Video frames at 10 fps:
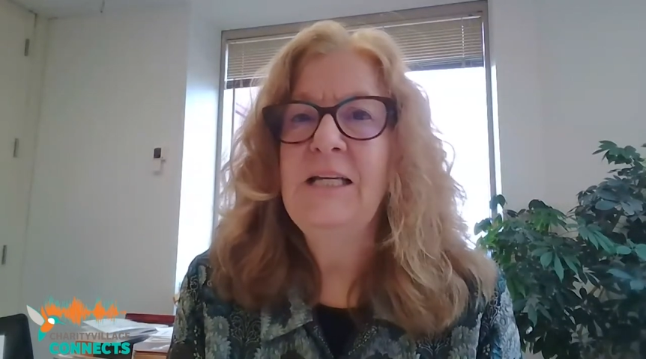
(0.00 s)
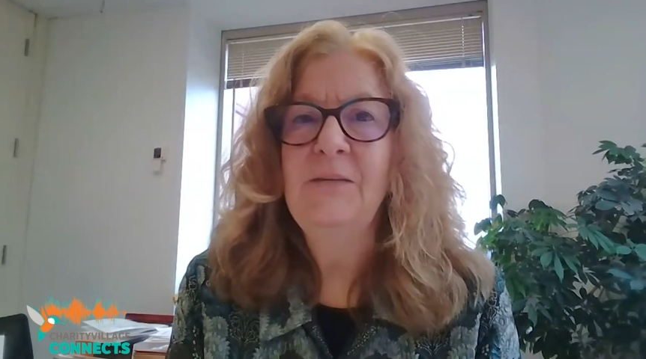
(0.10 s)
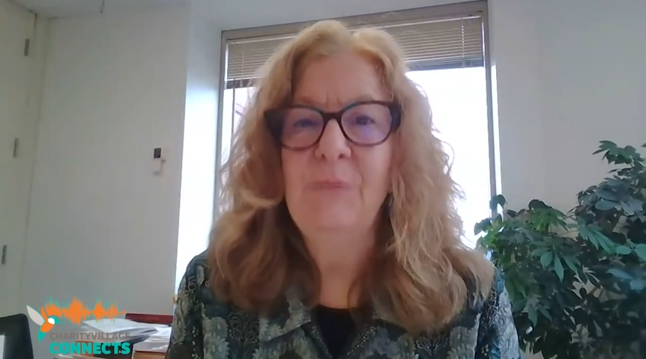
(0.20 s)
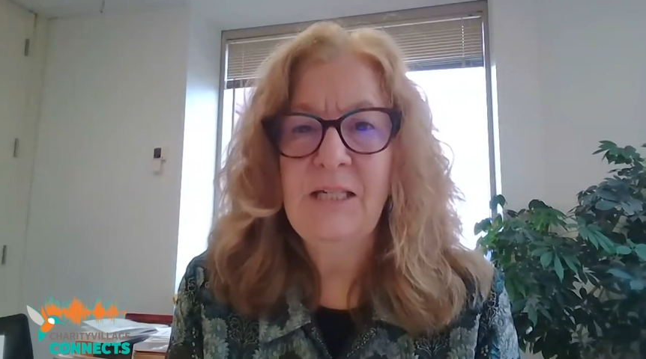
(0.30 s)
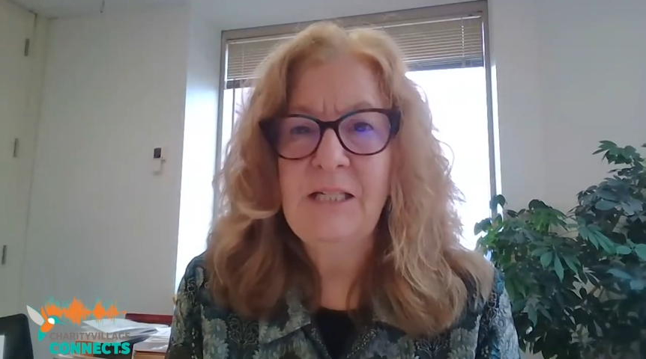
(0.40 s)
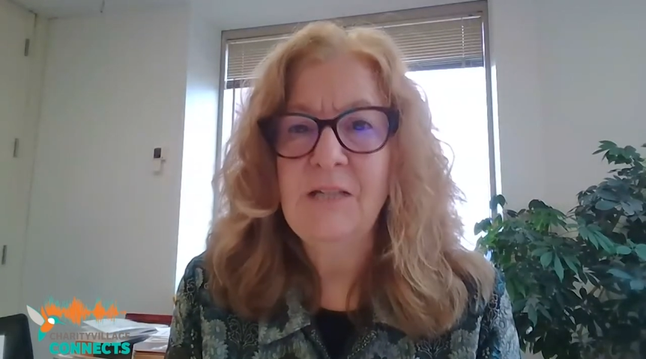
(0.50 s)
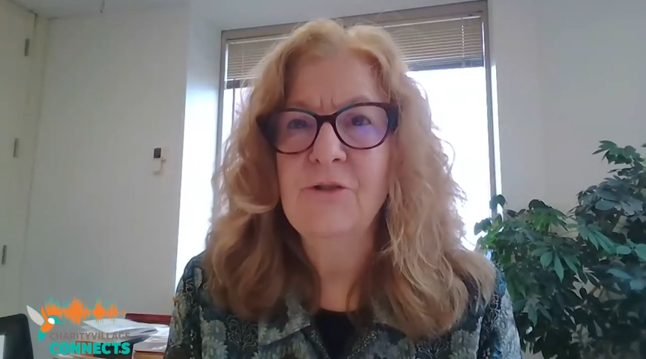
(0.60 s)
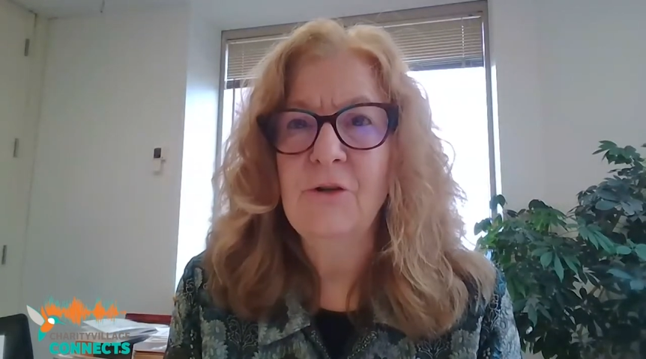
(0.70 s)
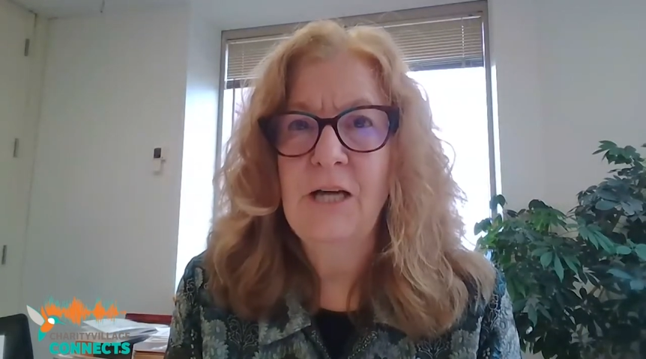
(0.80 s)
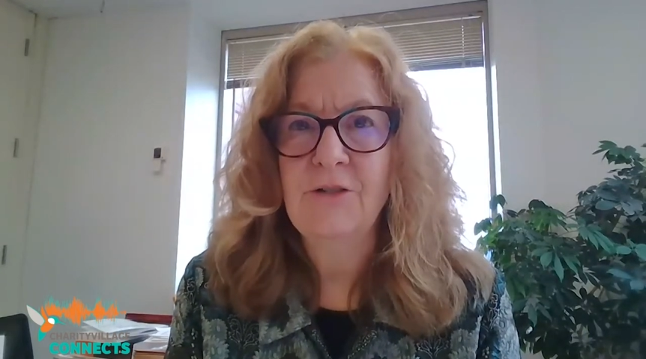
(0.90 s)
in many
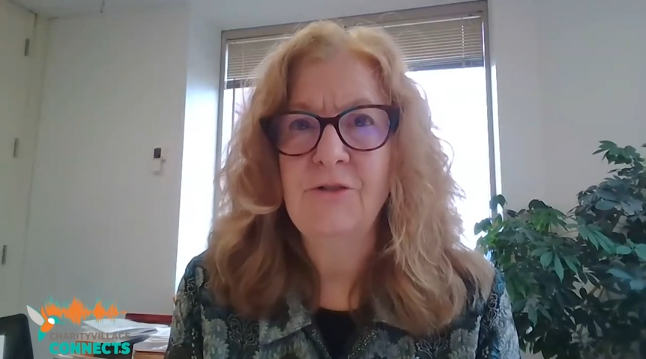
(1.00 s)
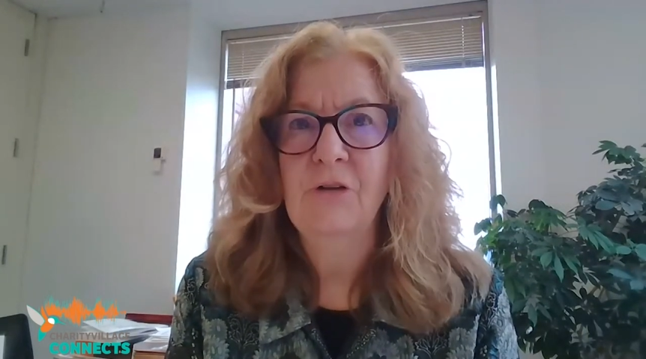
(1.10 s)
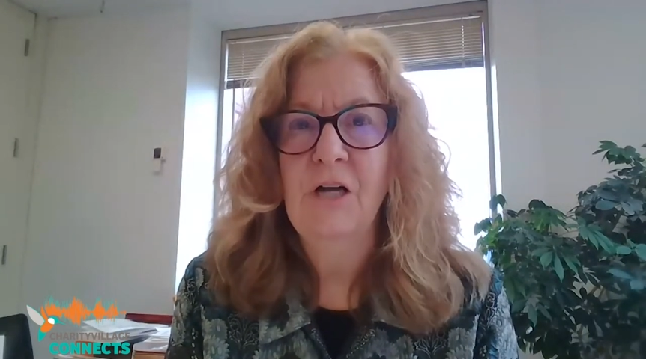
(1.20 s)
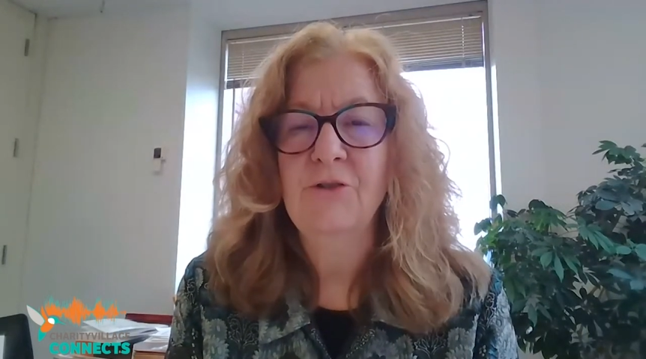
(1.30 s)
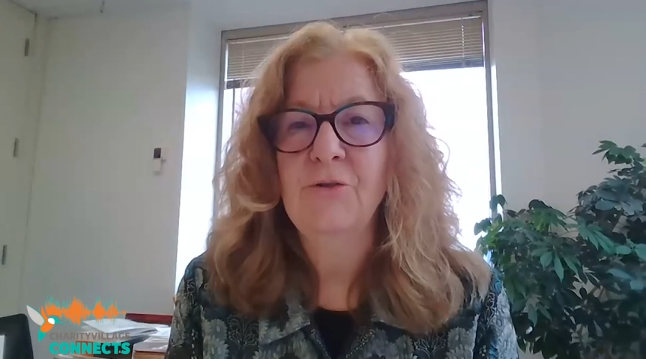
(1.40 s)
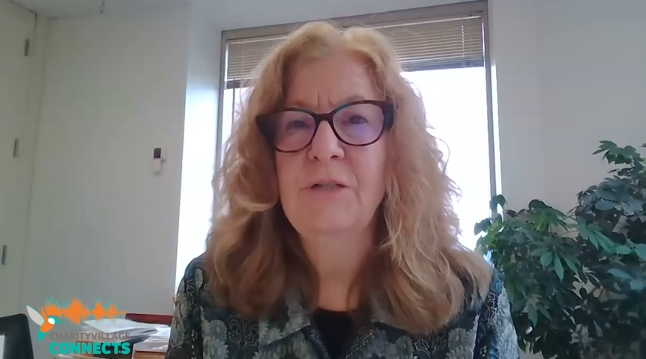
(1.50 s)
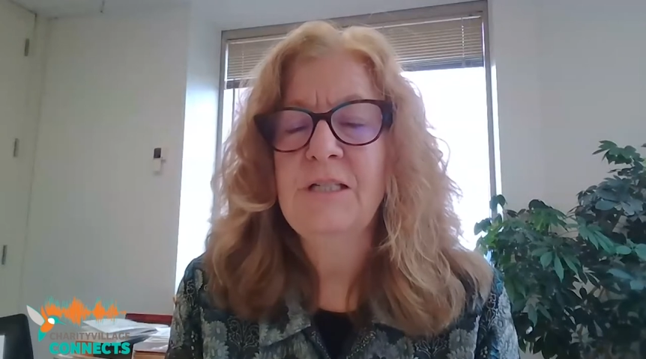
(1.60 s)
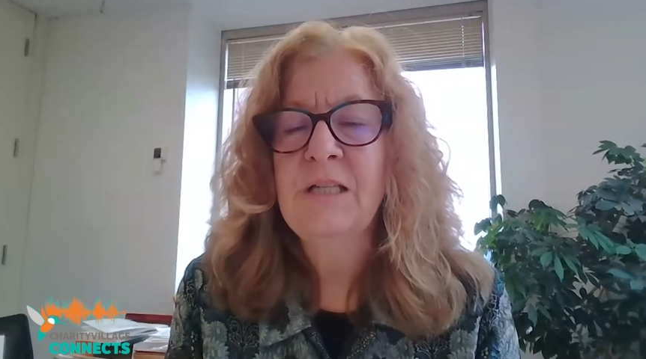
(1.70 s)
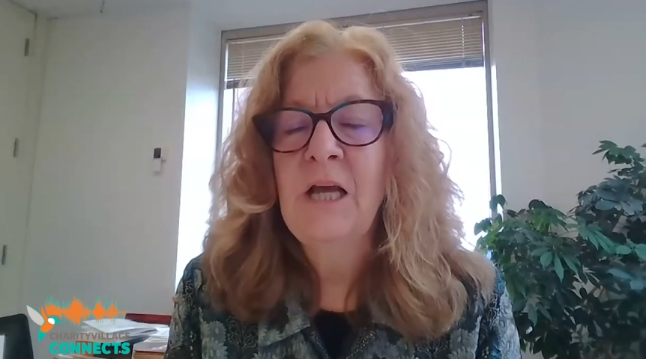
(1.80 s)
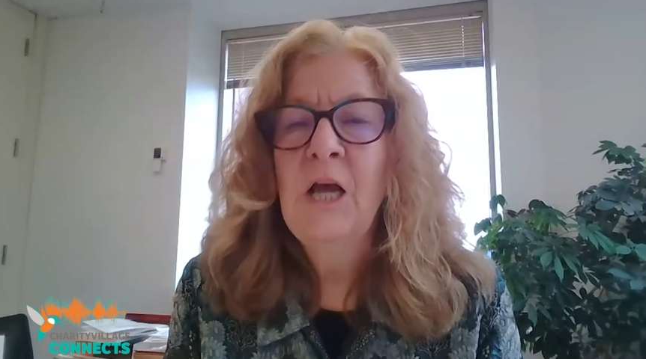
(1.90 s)
international
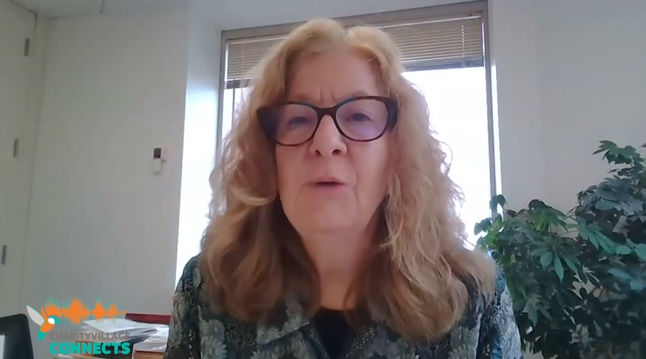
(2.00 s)
countries,